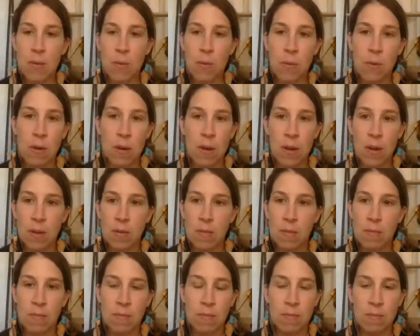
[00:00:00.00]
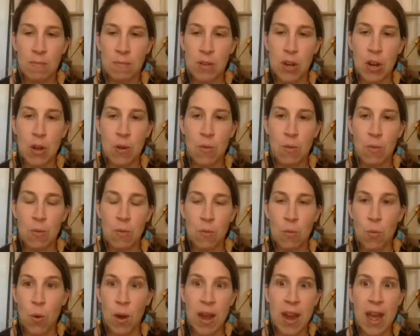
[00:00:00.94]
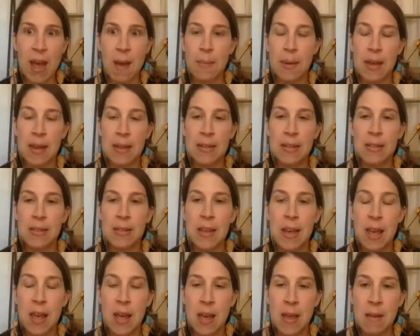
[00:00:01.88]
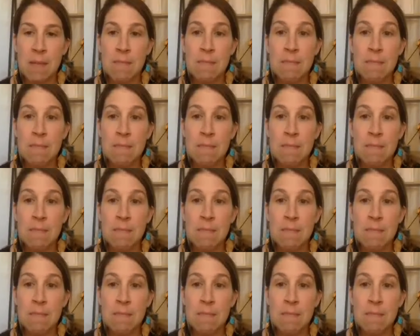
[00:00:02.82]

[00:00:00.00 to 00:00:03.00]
and what happened.